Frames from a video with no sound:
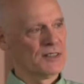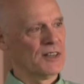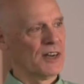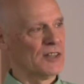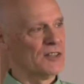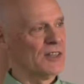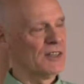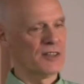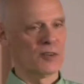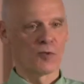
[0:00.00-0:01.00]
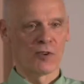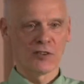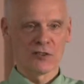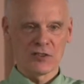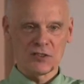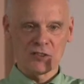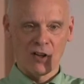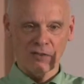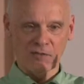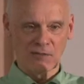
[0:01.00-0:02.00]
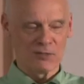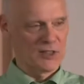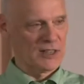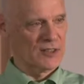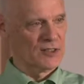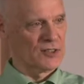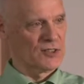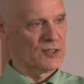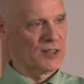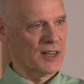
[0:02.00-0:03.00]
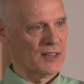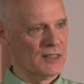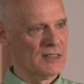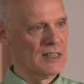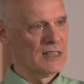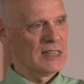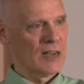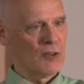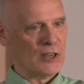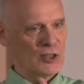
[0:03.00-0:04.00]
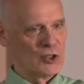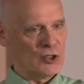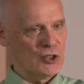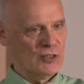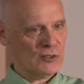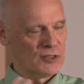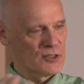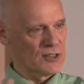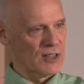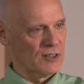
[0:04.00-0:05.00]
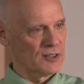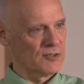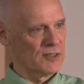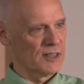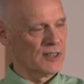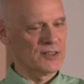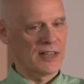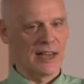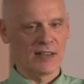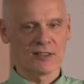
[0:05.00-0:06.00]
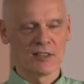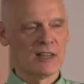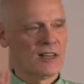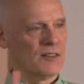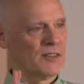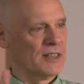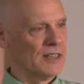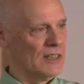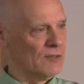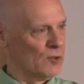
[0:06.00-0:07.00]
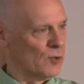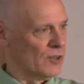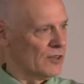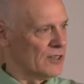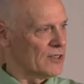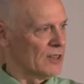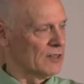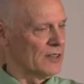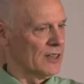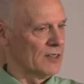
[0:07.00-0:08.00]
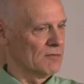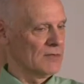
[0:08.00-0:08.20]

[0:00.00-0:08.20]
the idea that we're under assault from secular society and we need to shield ourselves from the attacks of that evil world that's out there.